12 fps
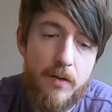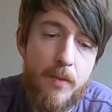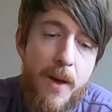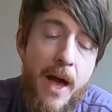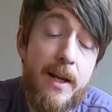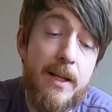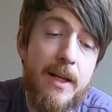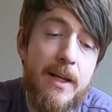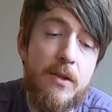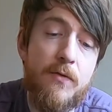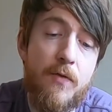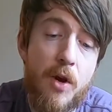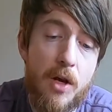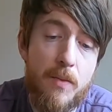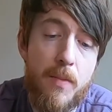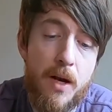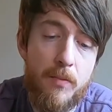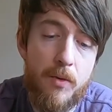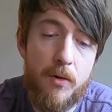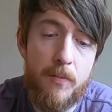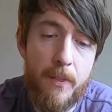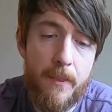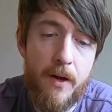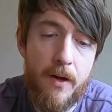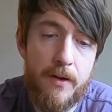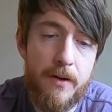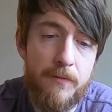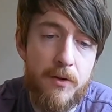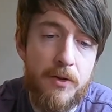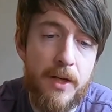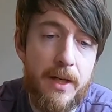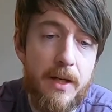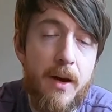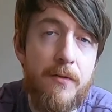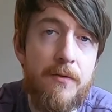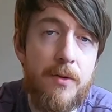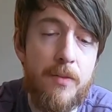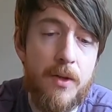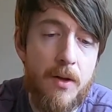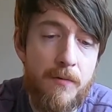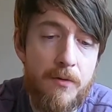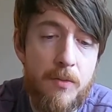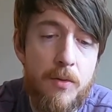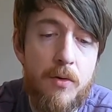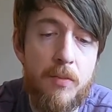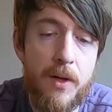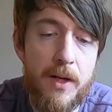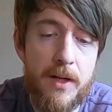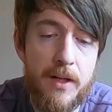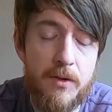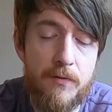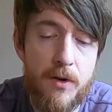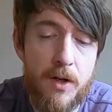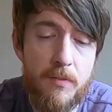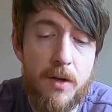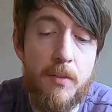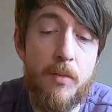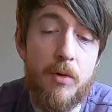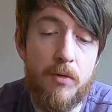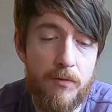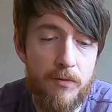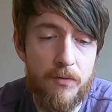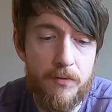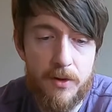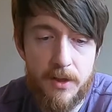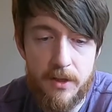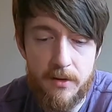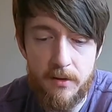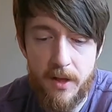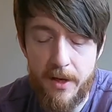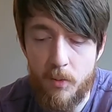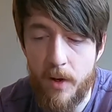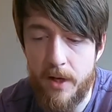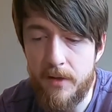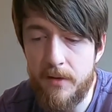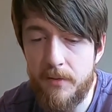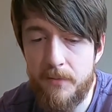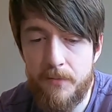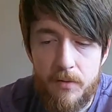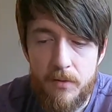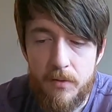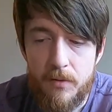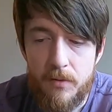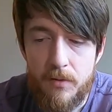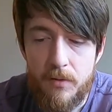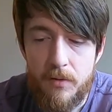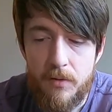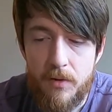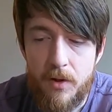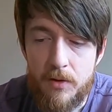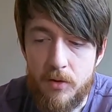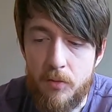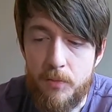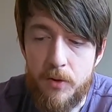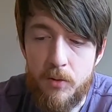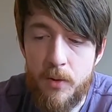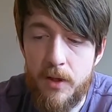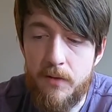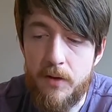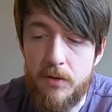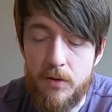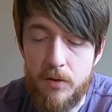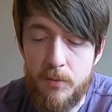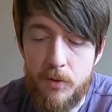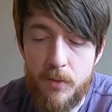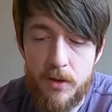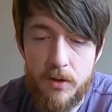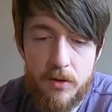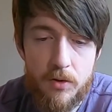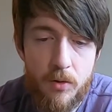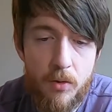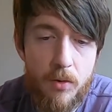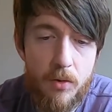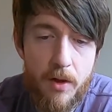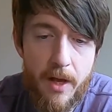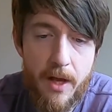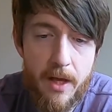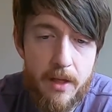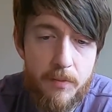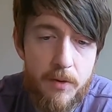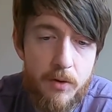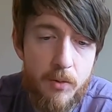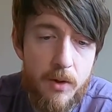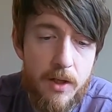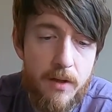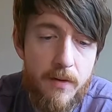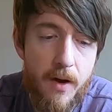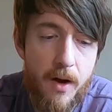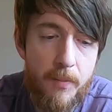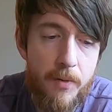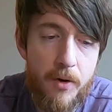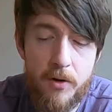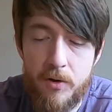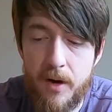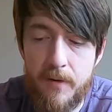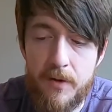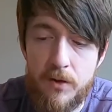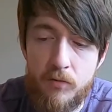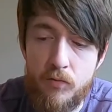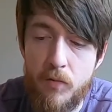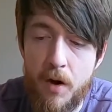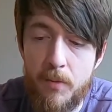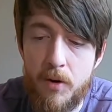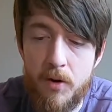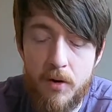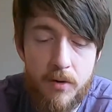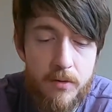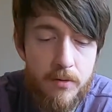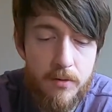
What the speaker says: the padding is very minimal. It feels like enough to be comfortable, but it is very minimal to get the lightweight. So between the two, between the sole and between the upper, you have this rubber